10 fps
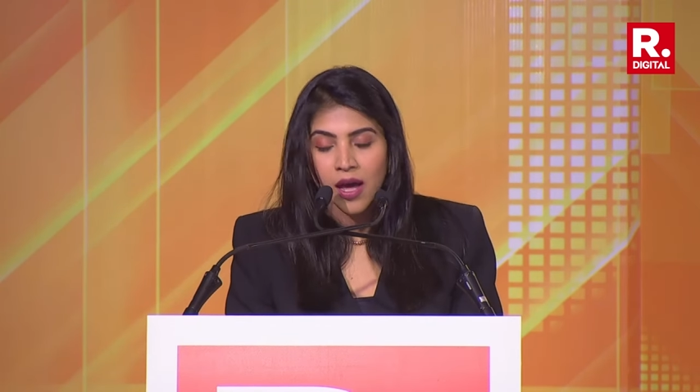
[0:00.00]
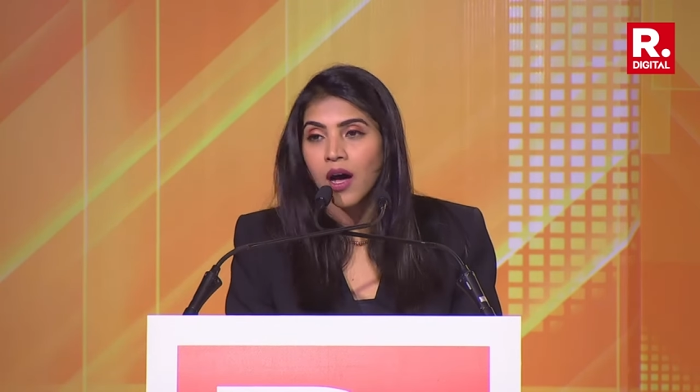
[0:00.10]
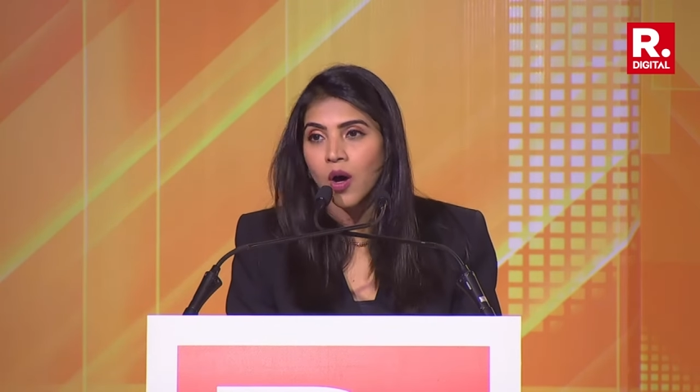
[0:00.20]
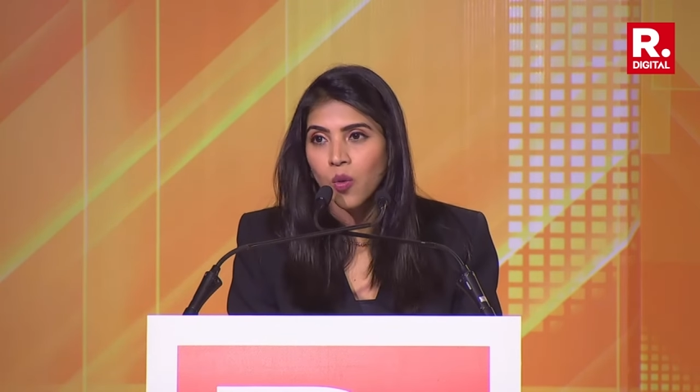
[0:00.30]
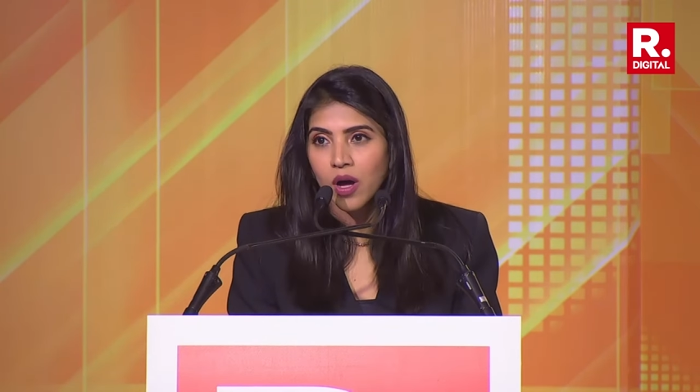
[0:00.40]

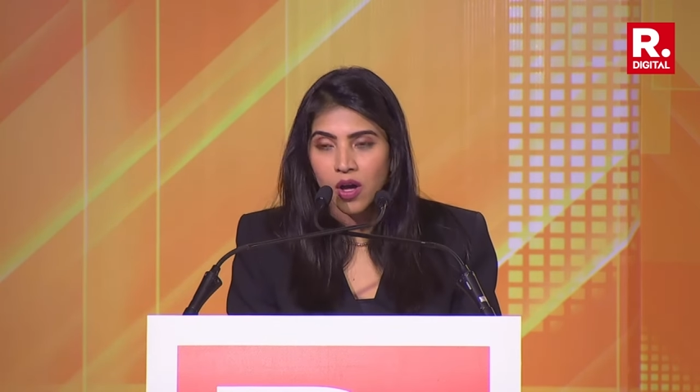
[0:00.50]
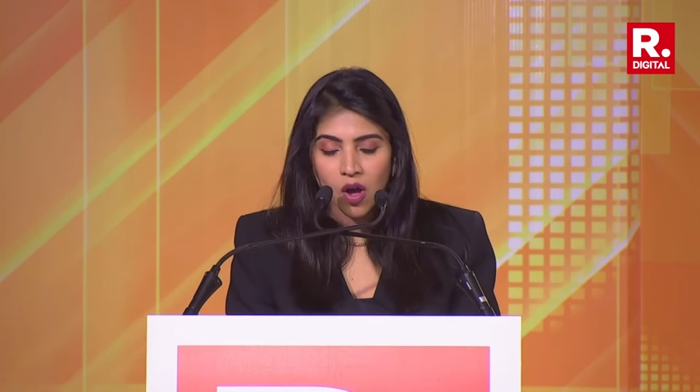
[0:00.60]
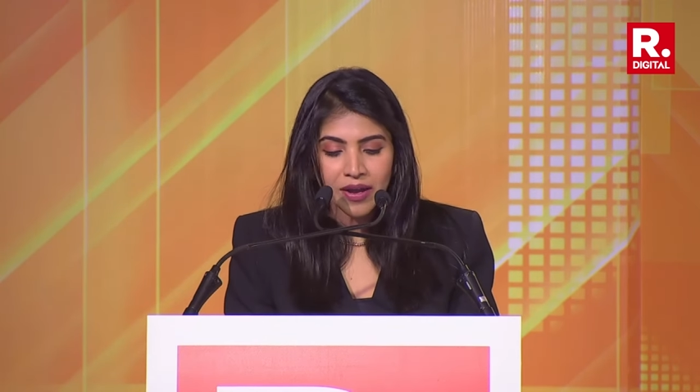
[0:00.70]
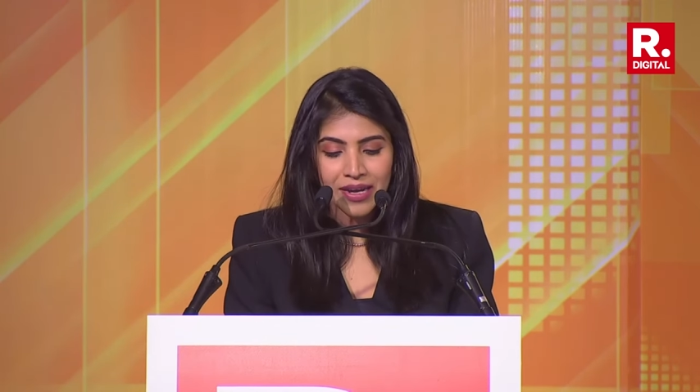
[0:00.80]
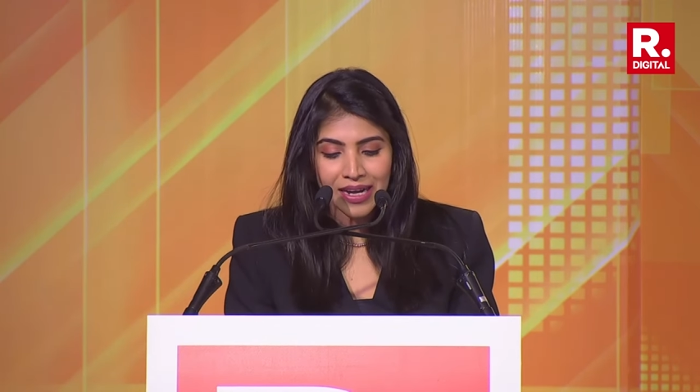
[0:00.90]
Her work
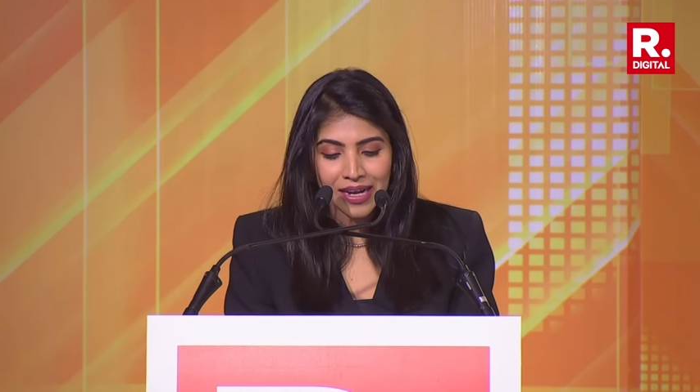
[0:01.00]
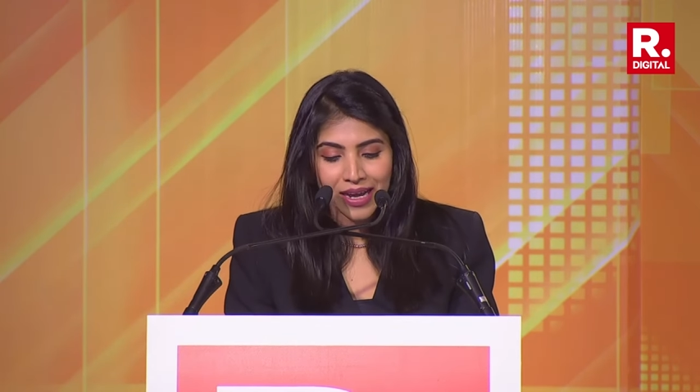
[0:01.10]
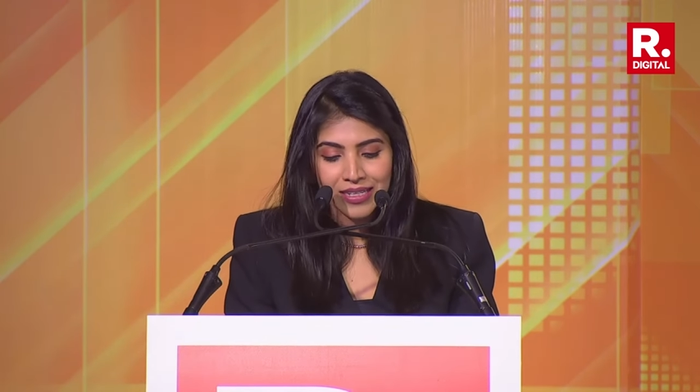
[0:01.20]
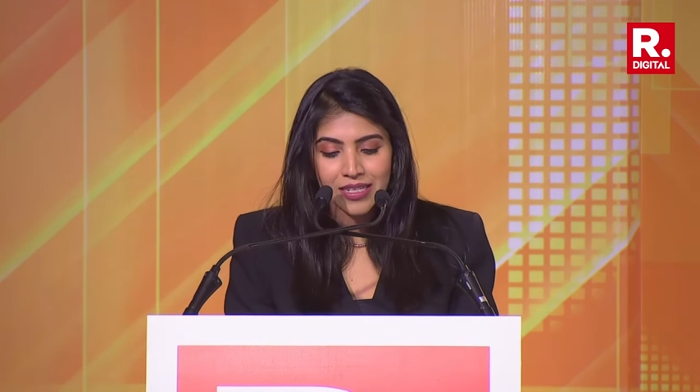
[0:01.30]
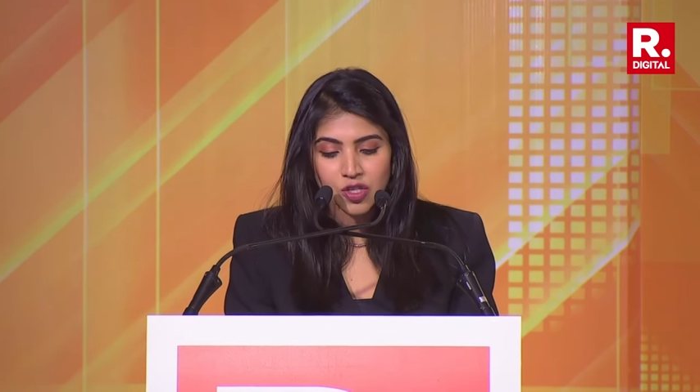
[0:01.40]
on
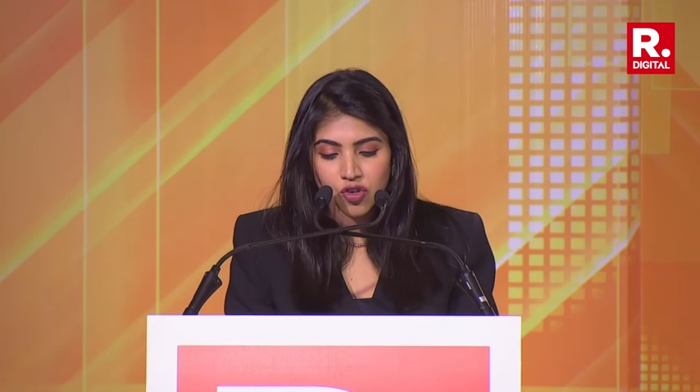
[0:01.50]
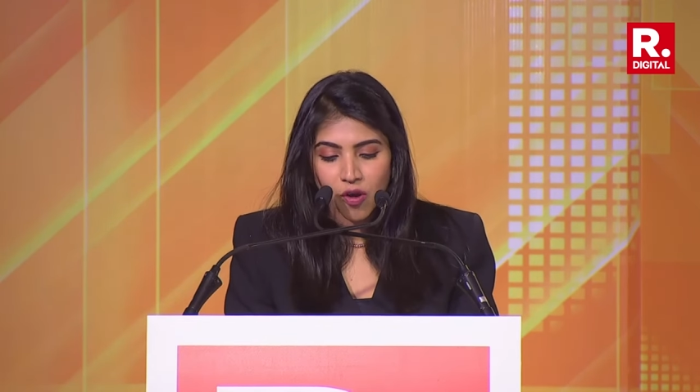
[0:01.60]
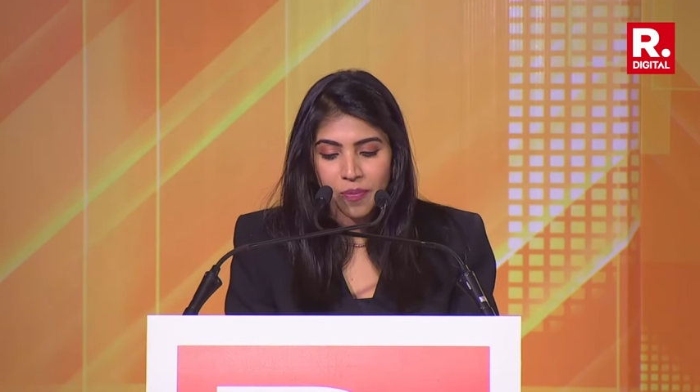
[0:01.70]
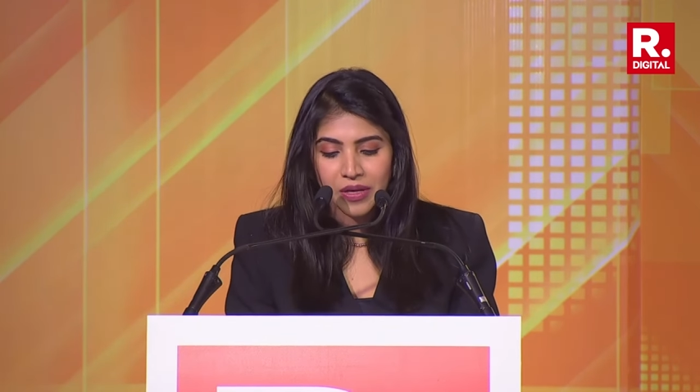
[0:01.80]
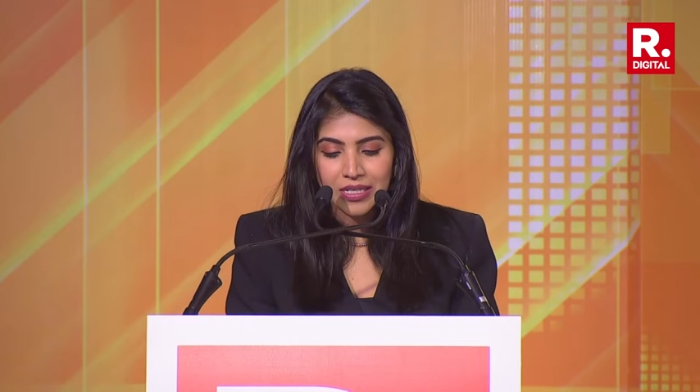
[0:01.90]
neglected
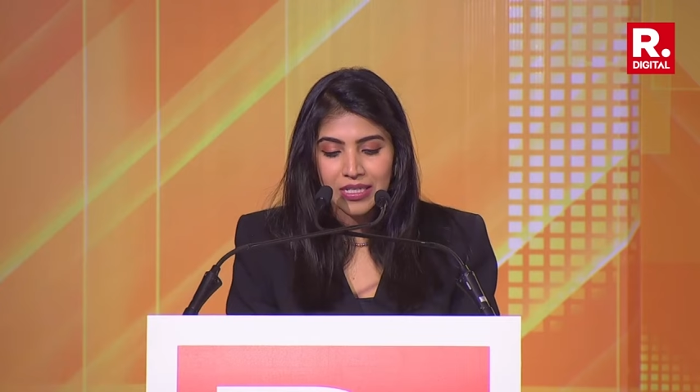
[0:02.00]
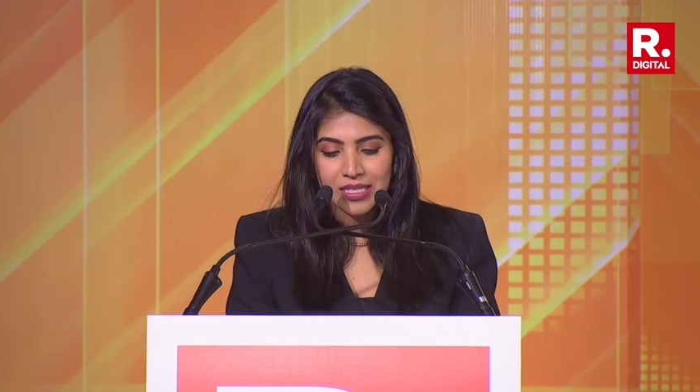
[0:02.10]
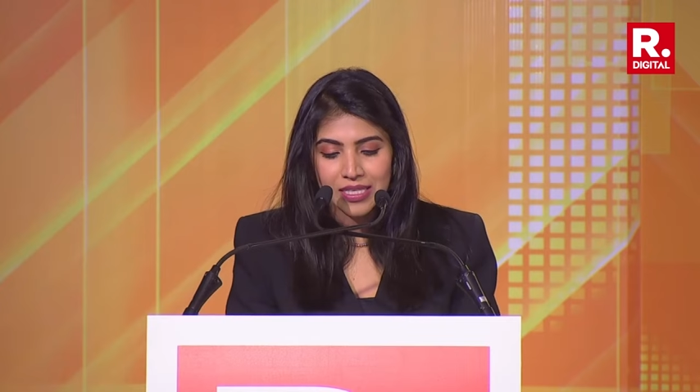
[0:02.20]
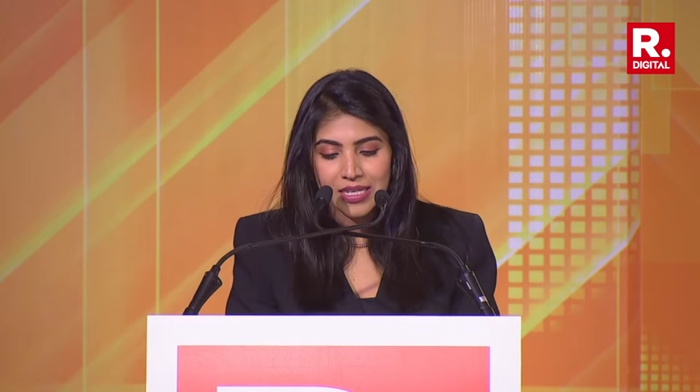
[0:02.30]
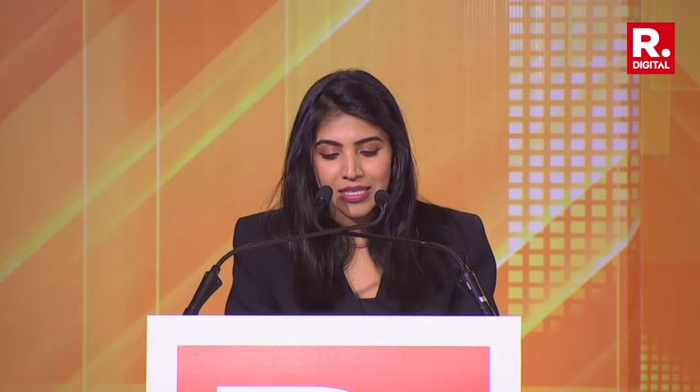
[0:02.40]
tropical
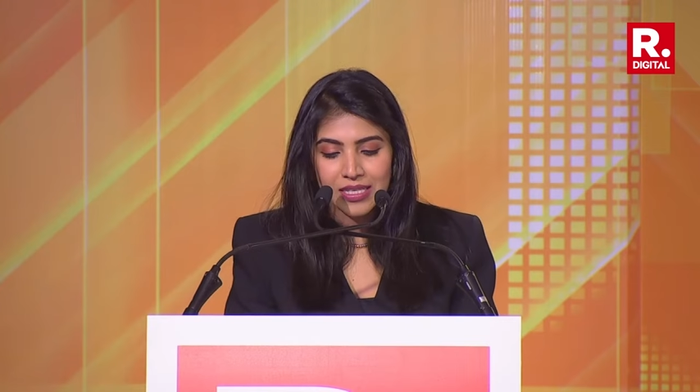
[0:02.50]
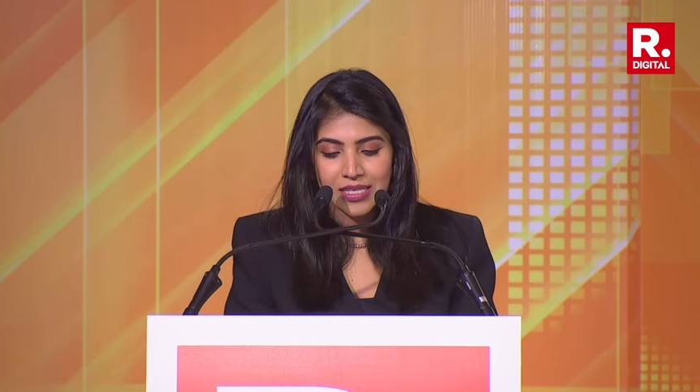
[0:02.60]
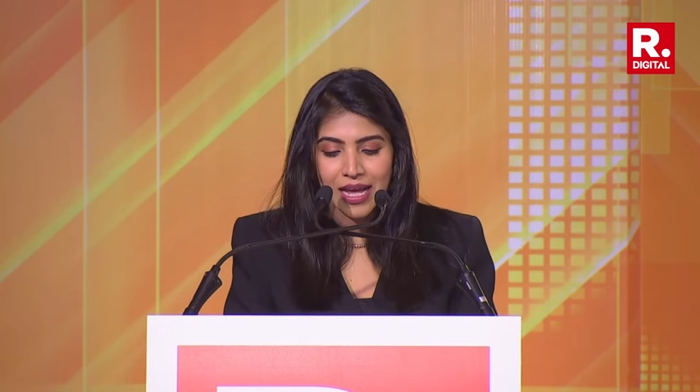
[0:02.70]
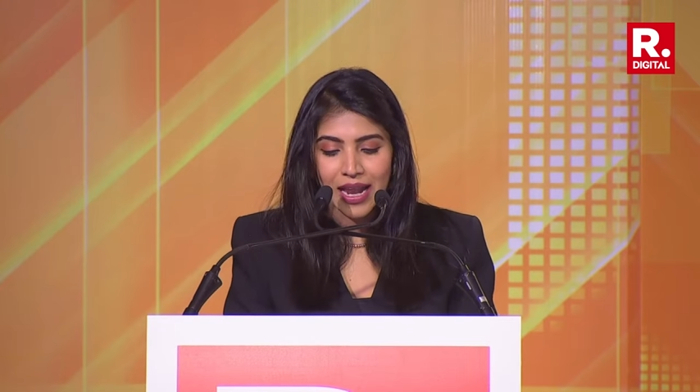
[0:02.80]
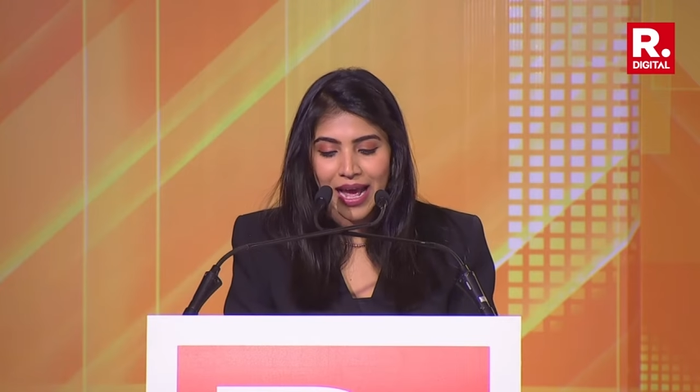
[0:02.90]
diseases that